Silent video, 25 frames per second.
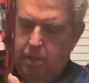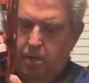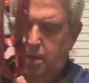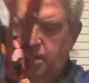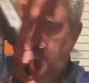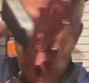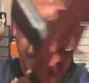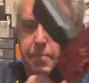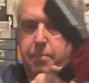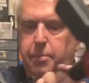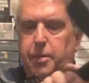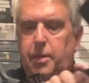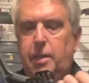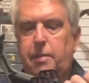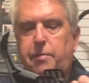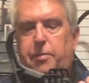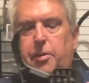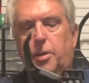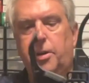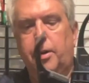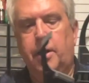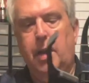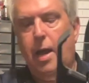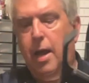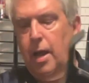And believe it
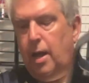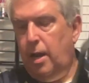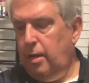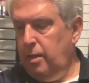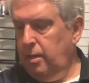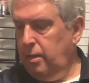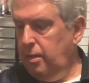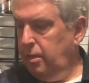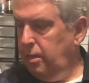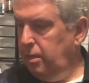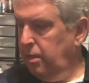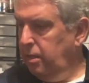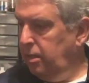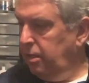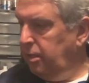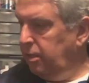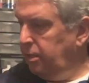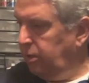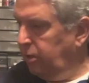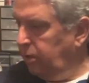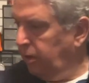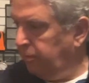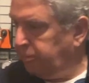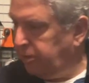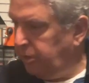or not,
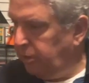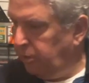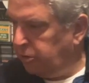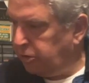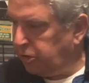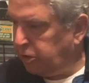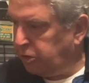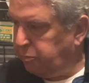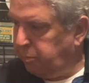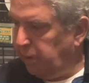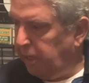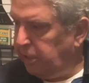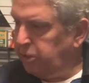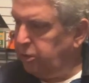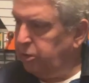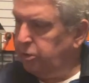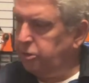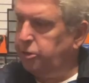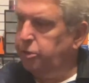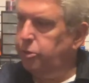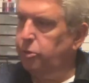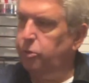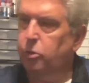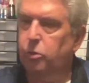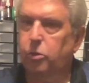you have to use a special
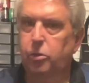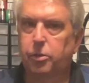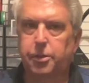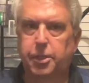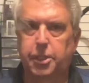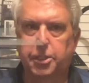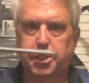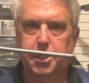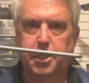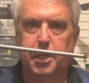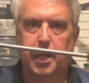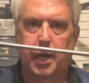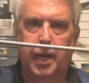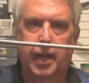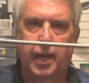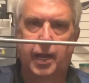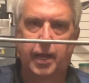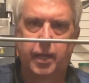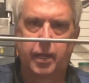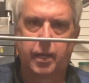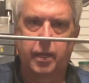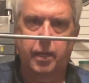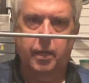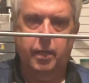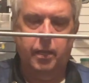tool. This guy
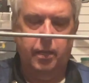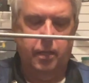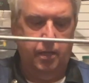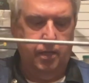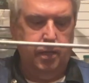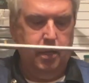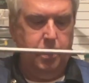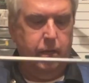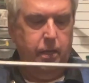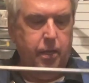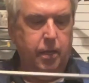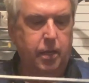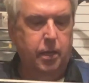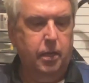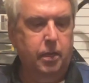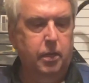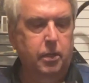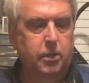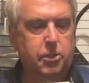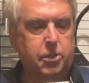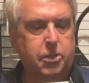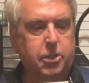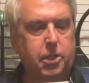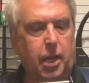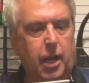
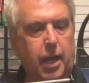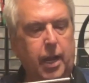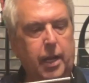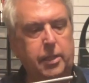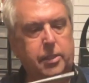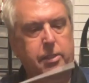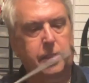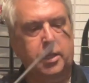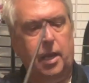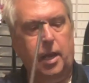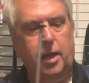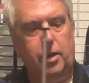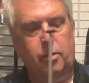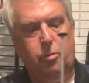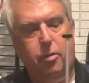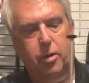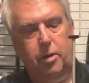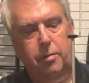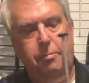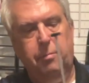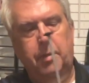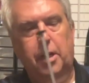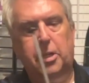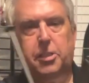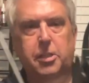slides, I don't want to
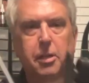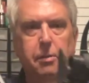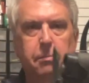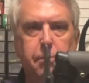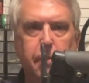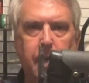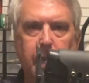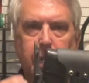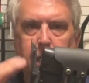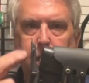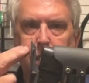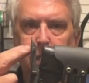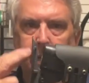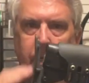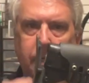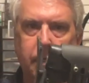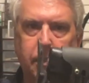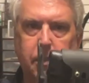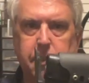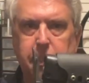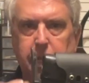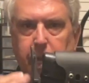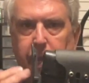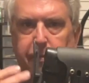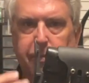mess up my gun
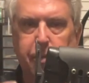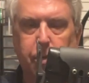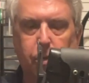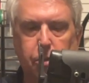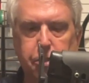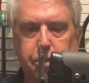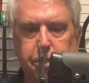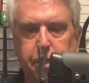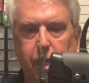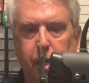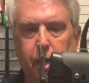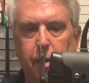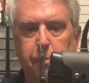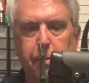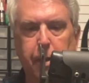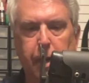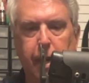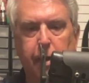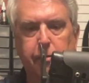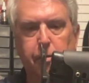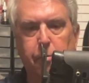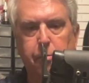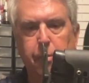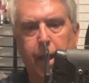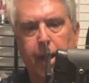because I have it all set up and I
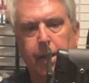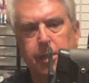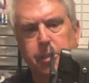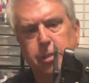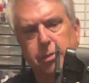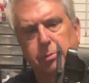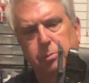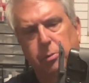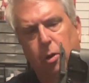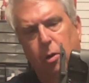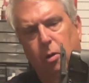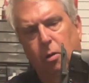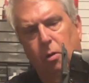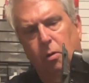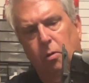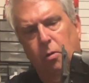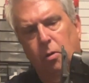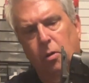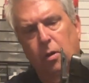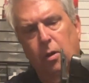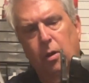have a match tomorrow.